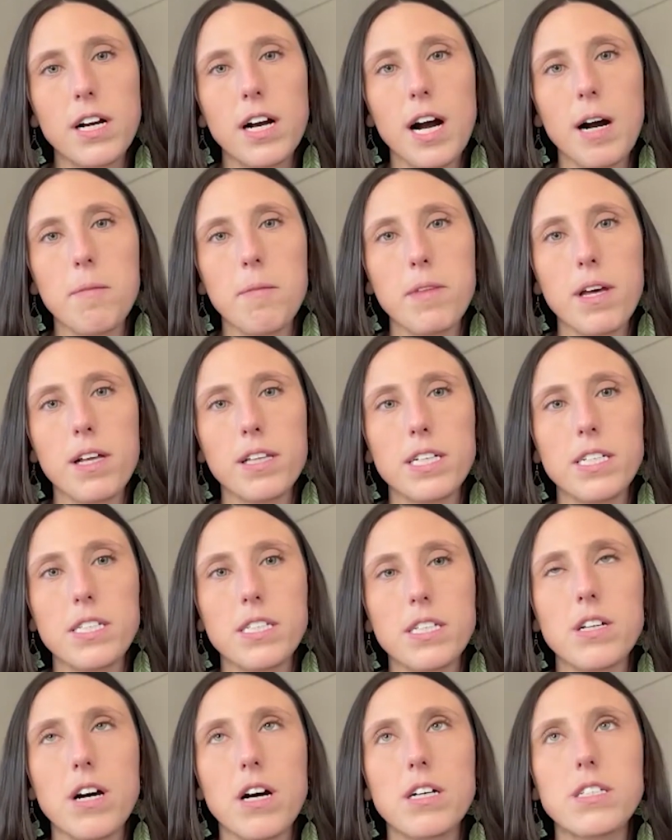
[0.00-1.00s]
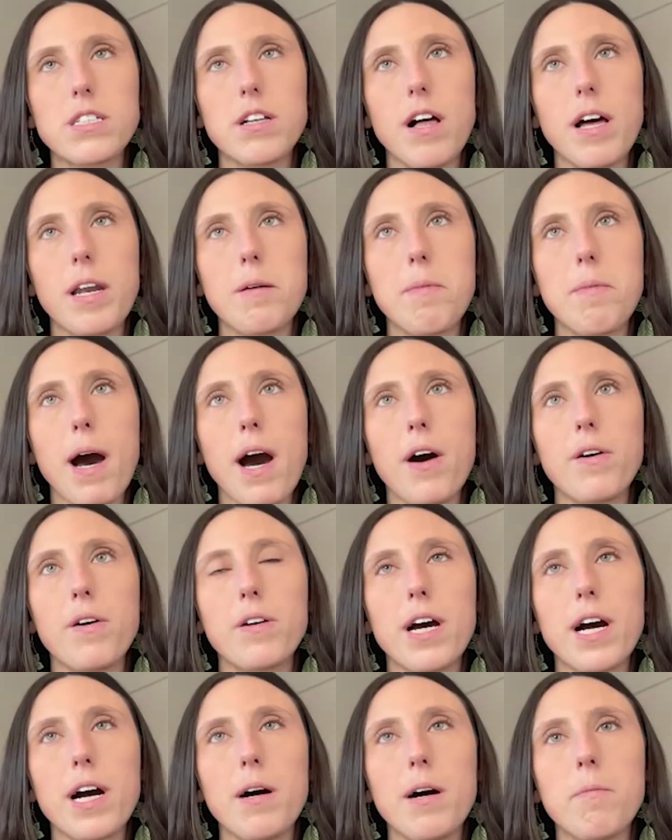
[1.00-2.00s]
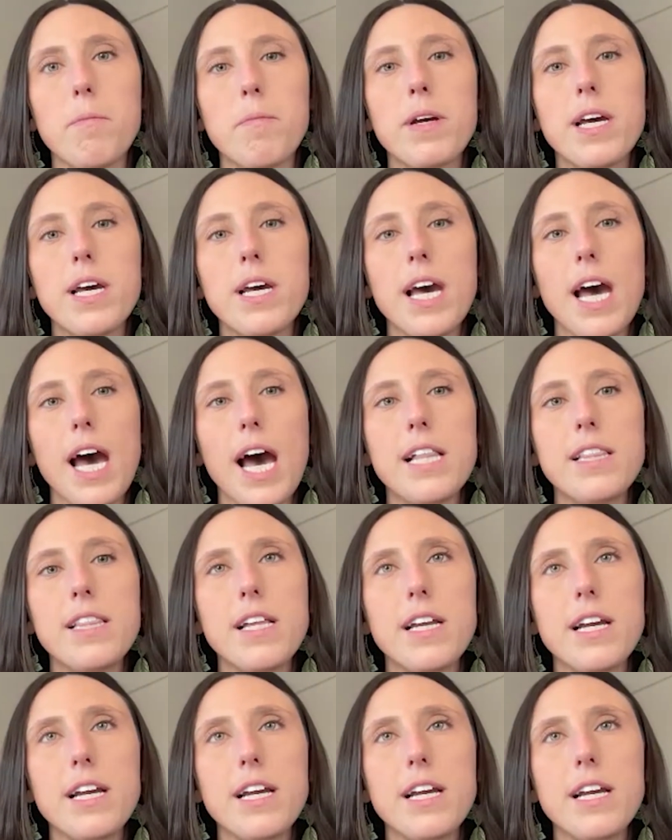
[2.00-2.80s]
that Lisa talks a lot about. And